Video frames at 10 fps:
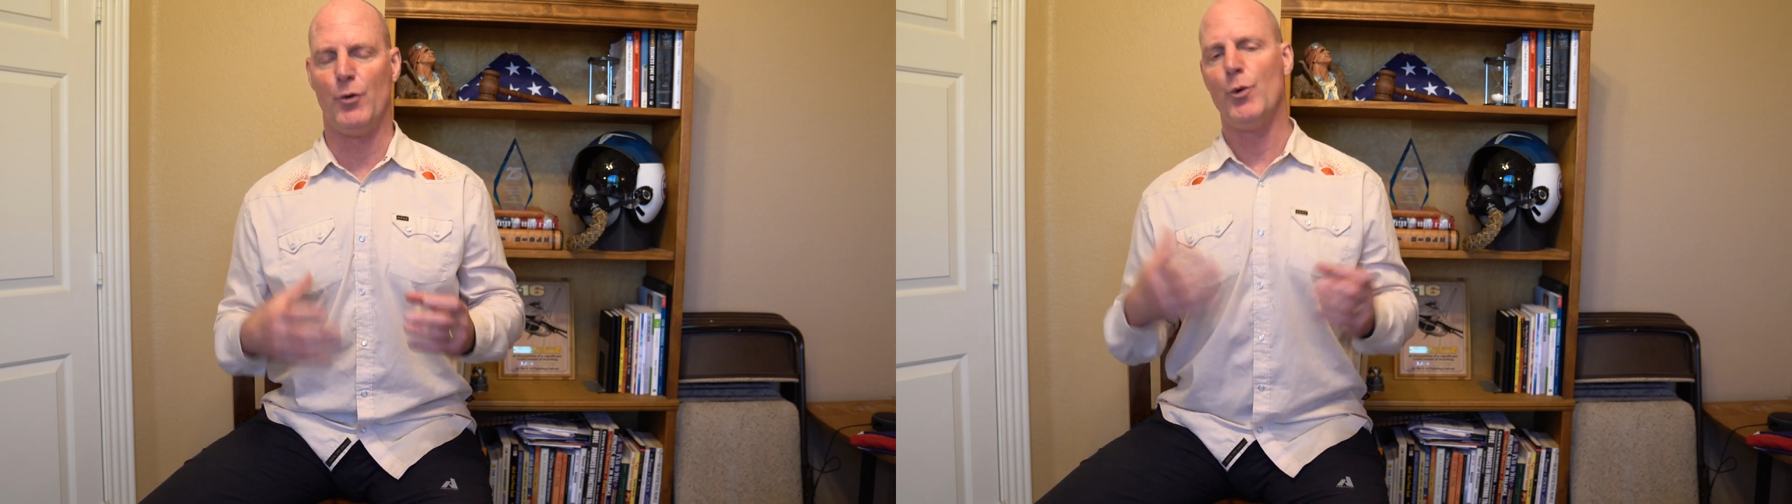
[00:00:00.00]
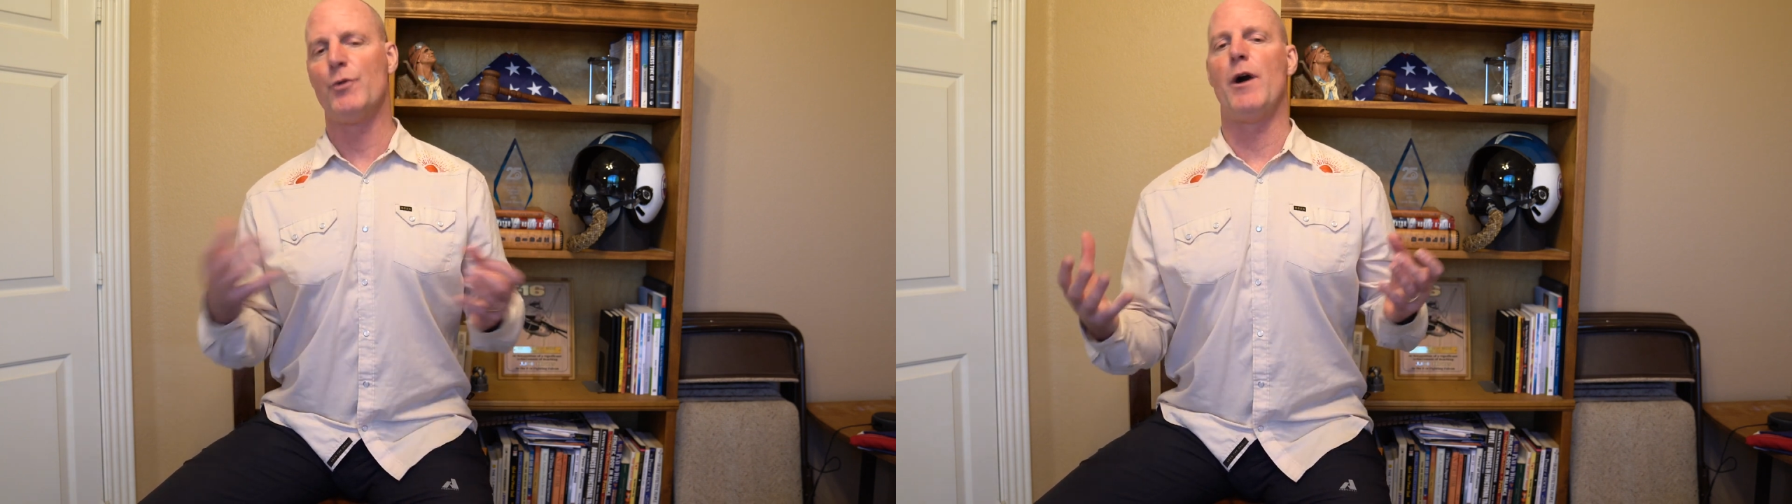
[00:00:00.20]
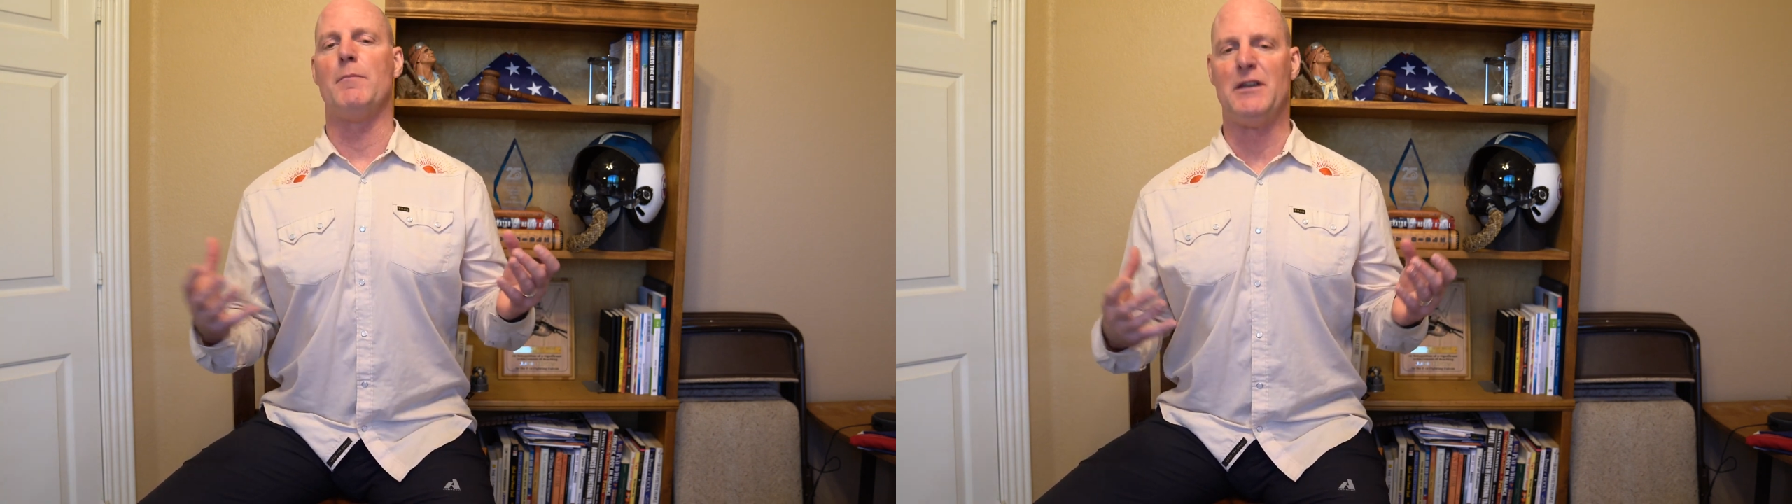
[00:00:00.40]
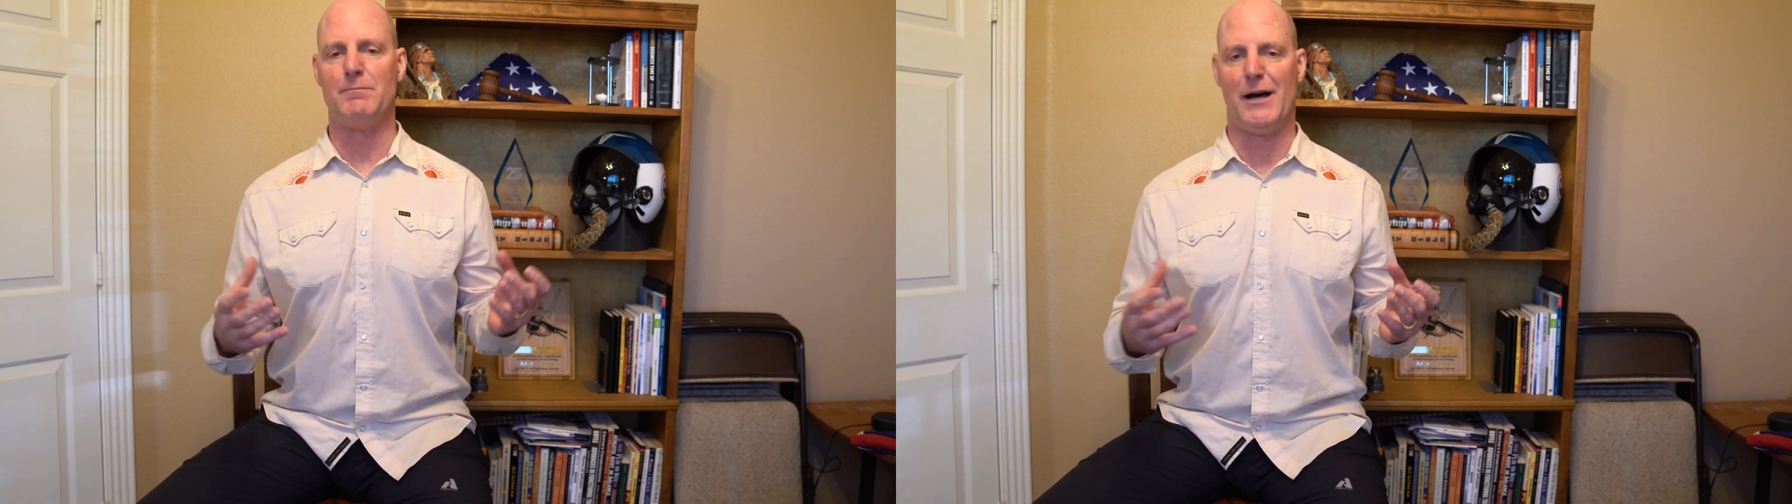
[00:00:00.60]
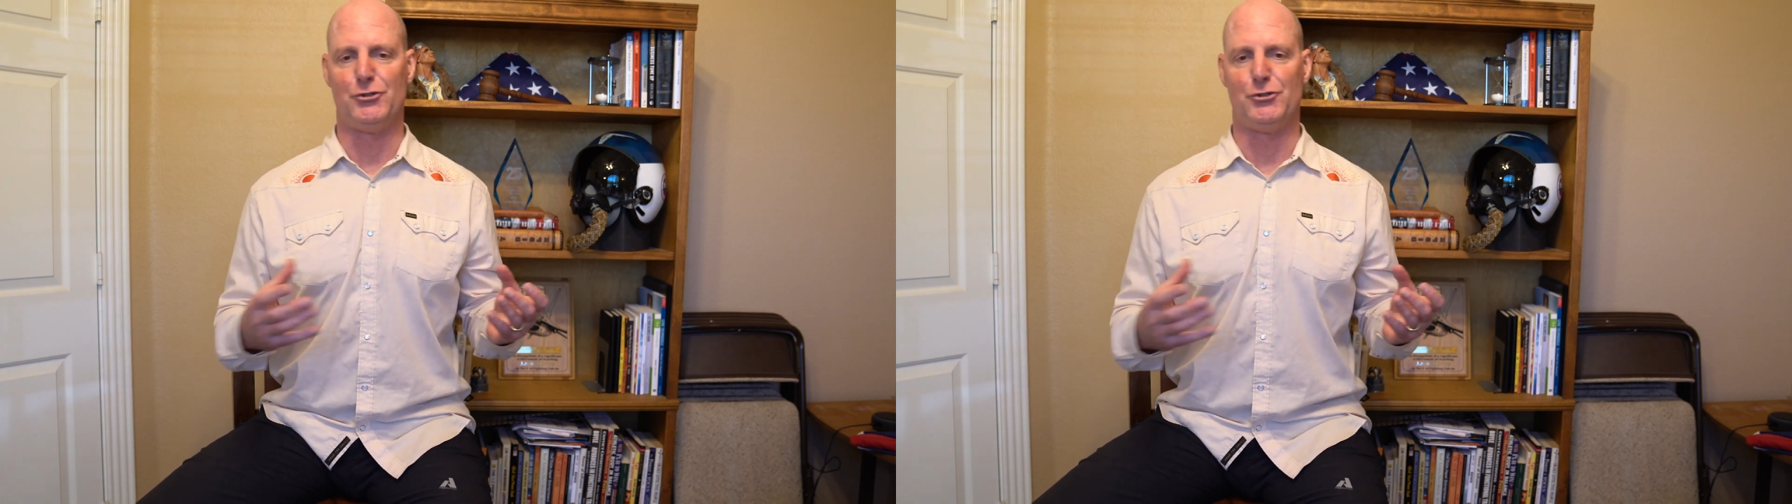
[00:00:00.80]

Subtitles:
What do I mean by